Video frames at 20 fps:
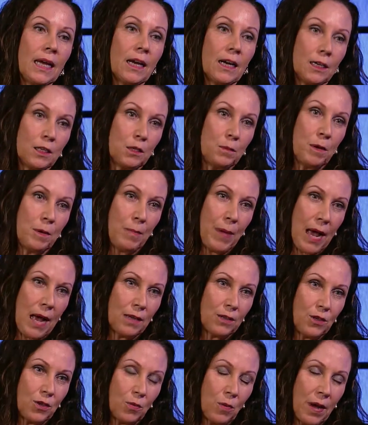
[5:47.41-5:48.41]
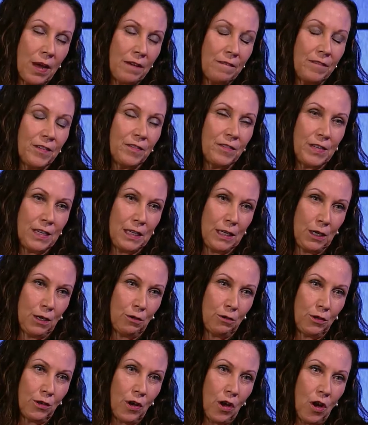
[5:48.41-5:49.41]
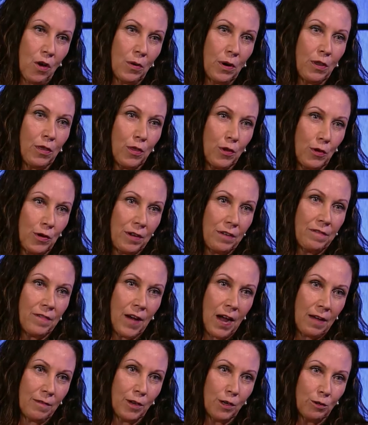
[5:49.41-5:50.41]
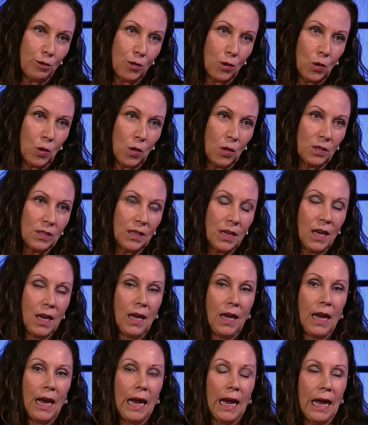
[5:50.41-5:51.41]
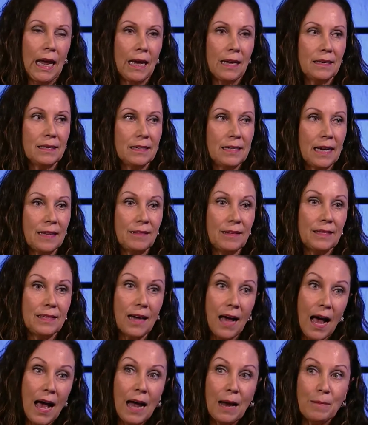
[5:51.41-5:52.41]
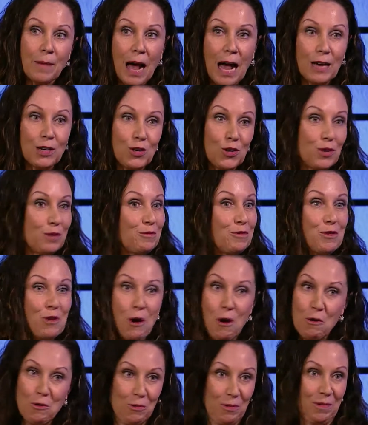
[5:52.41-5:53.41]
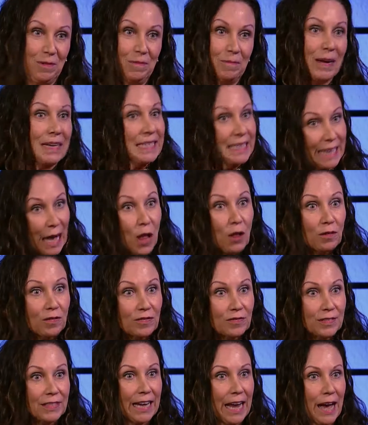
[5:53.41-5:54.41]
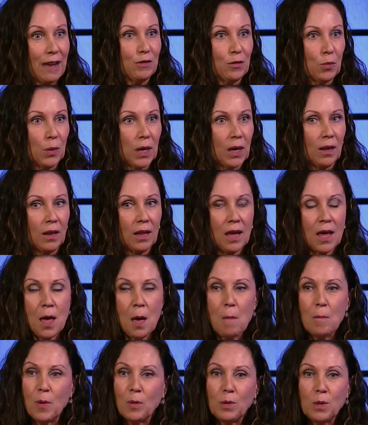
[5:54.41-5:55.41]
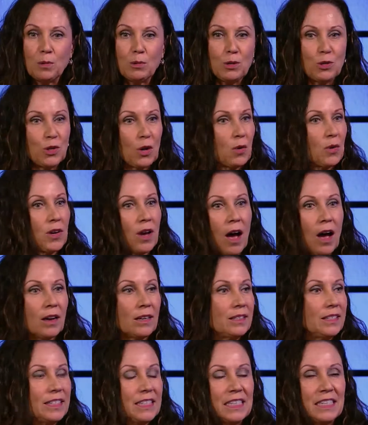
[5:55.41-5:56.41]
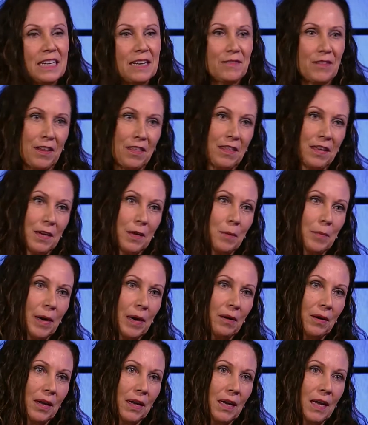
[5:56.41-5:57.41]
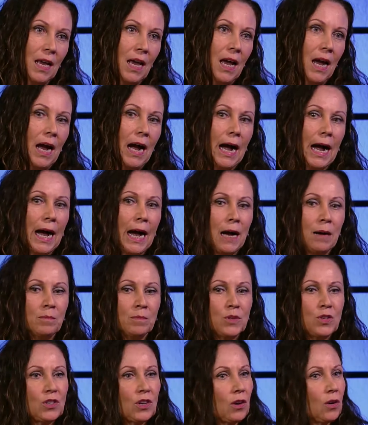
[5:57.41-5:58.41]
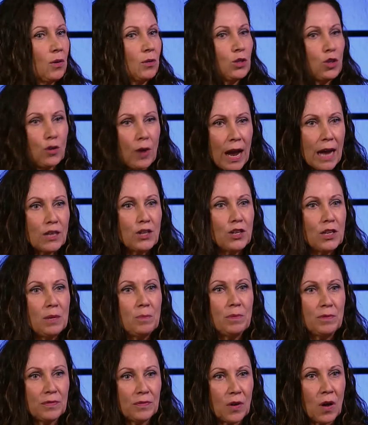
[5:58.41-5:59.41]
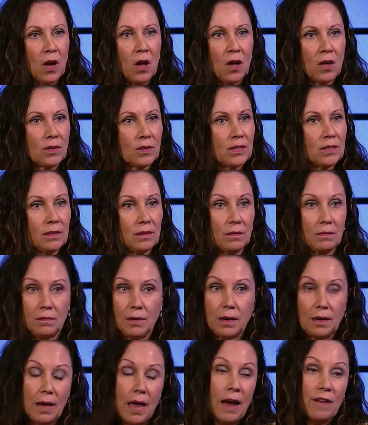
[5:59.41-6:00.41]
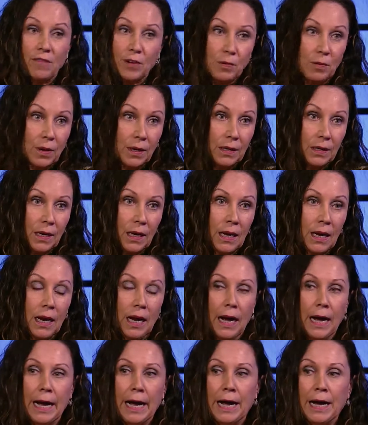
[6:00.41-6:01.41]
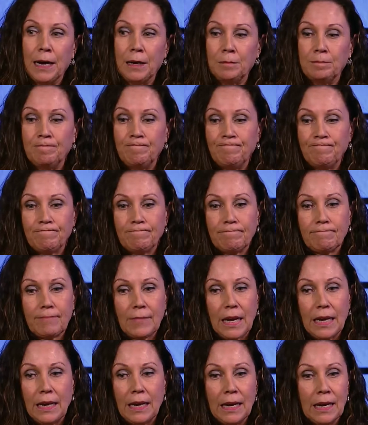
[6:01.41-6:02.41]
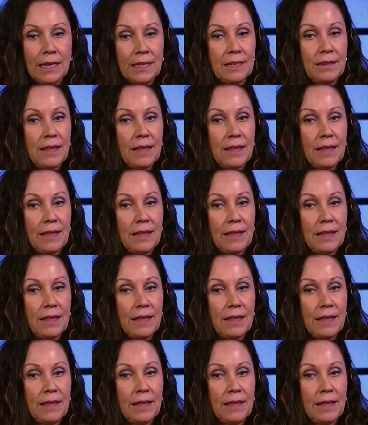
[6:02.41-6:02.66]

husband passed away 15 years ago at 35 years old. And at the time, I should have known myself to have a will, but we were so young, didn't even think about it. Um, so tragedy befalls everyone. Um, and